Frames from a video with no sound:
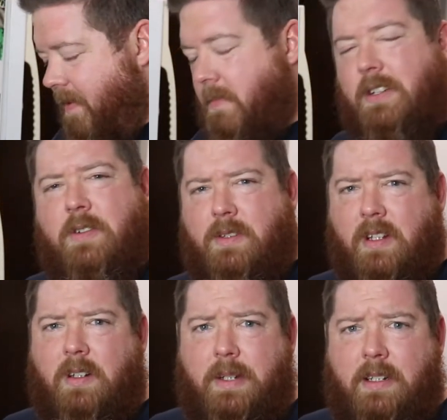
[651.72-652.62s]
the mushrooms a
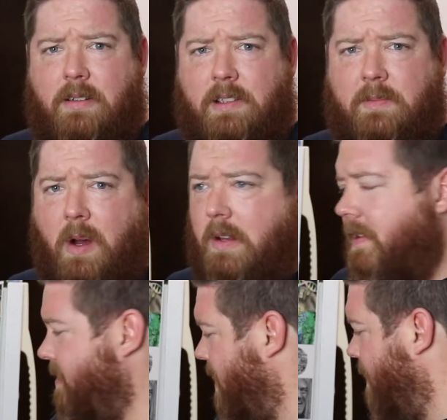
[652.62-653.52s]
little bit smaller
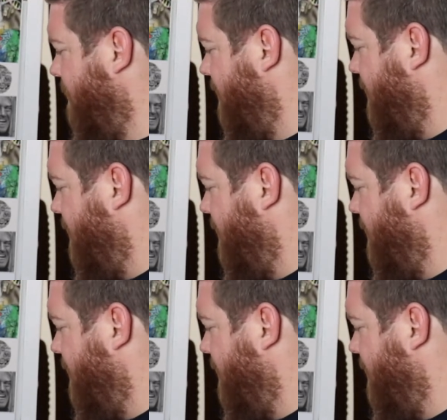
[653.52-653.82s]
this time,